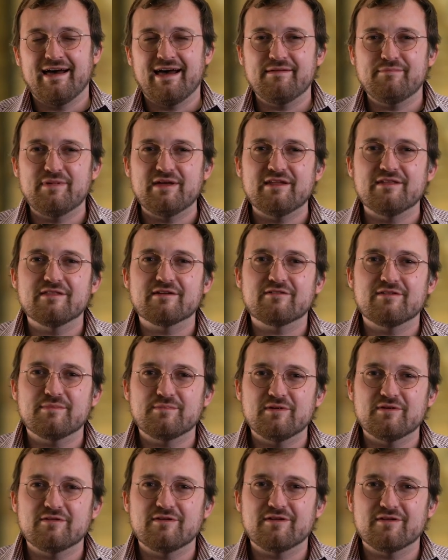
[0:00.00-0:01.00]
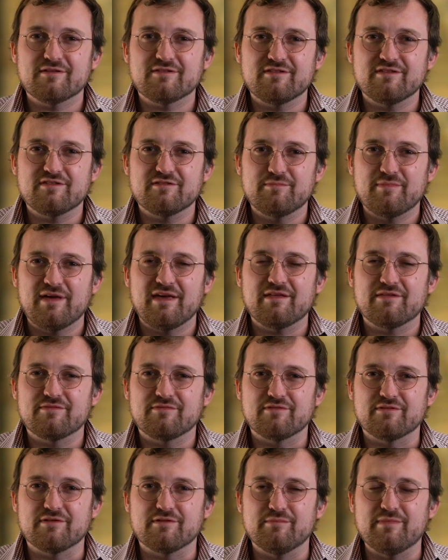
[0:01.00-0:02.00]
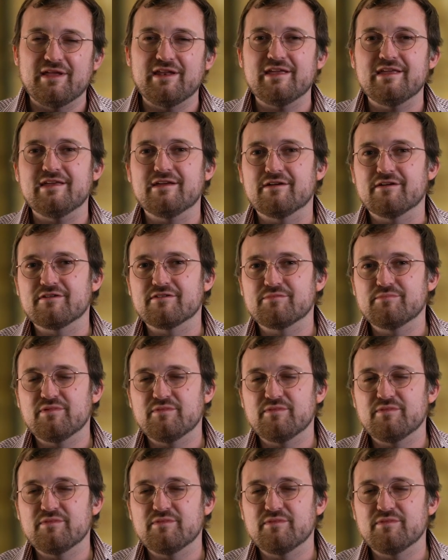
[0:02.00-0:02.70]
I've been in the cryptocurrency space for many years,